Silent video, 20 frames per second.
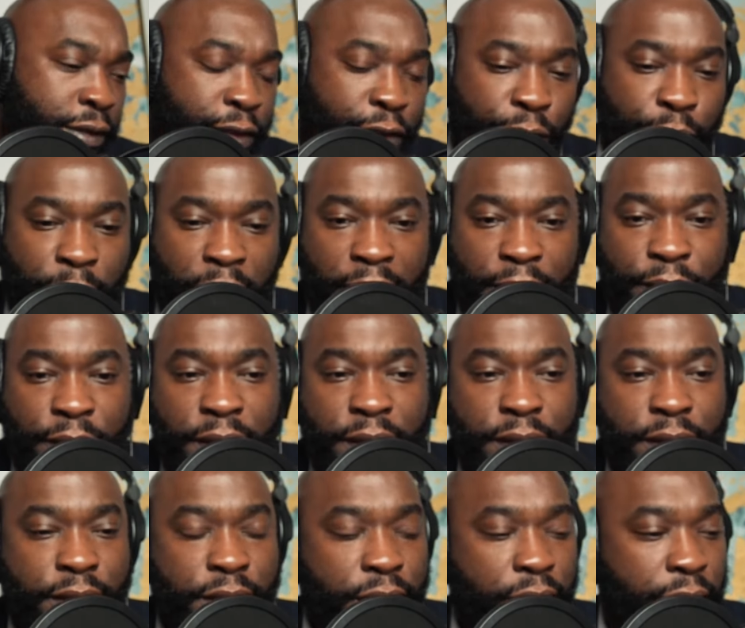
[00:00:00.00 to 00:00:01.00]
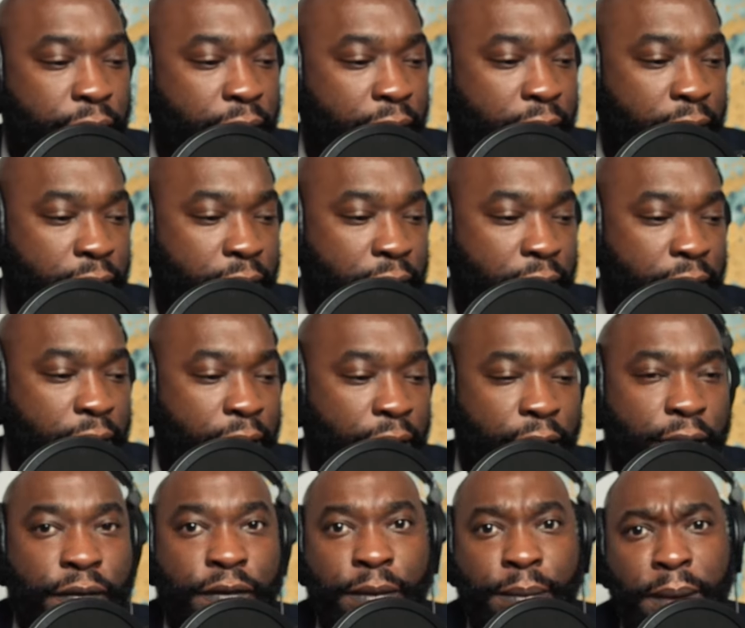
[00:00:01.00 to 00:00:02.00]
You might want to just go ahead and click
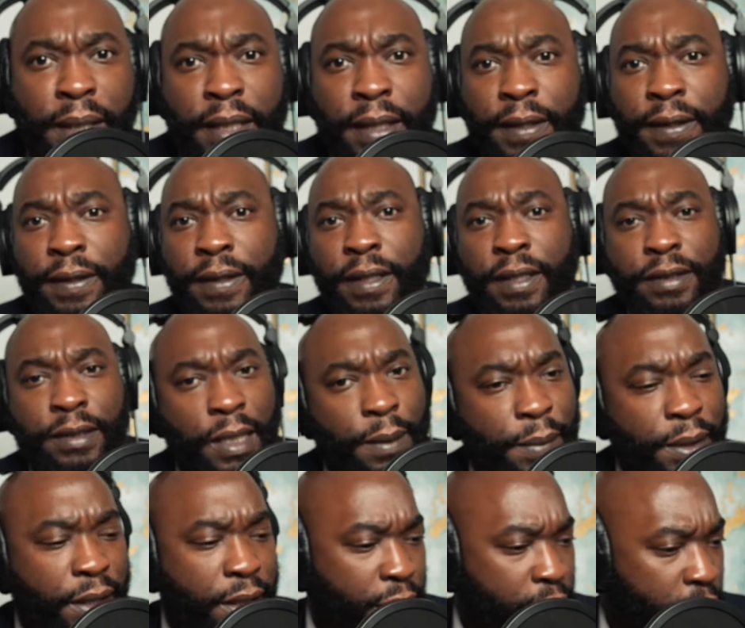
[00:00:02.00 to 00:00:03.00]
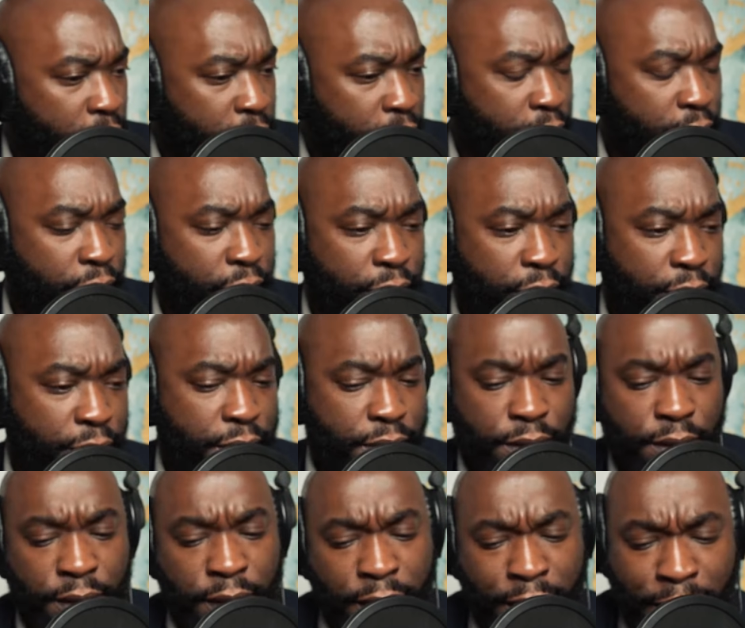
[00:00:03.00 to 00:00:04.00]
off of me because I'm going to get on your nerves
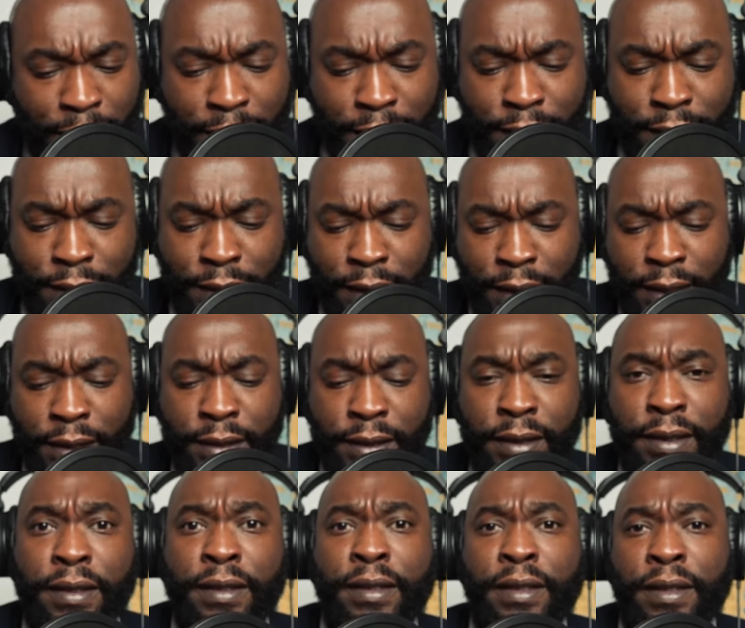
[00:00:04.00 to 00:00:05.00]
this season.